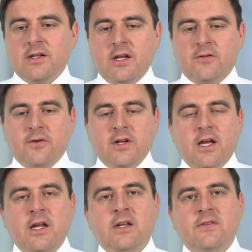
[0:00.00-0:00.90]
different
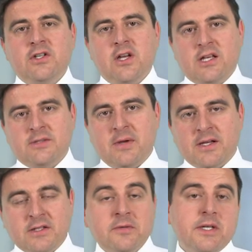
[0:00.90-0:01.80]
individual
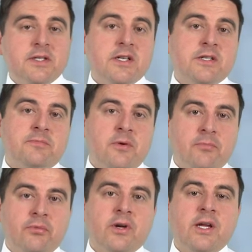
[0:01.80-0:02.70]
aspects of the business,
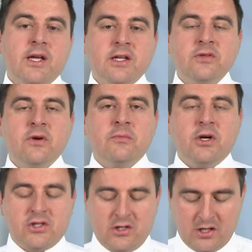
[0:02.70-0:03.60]
but bring it into a
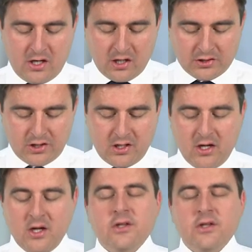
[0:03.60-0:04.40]
much larger